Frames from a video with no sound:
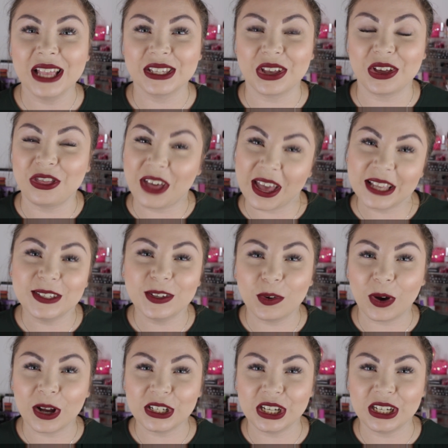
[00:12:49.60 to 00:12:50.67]
So thanks for
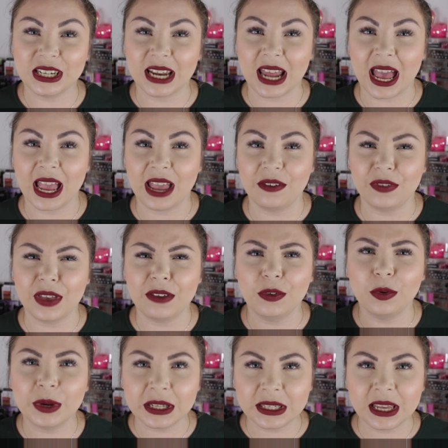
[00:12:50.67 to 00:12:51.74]
watching today. If
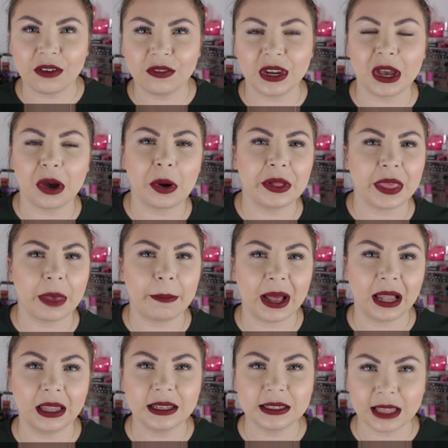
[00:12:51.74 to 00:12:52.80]
you want to see a video on them
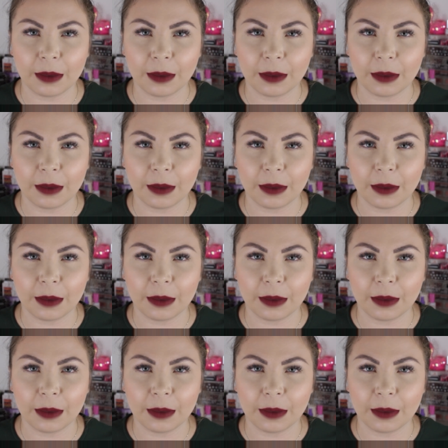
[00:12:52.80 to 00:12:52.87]
palettes,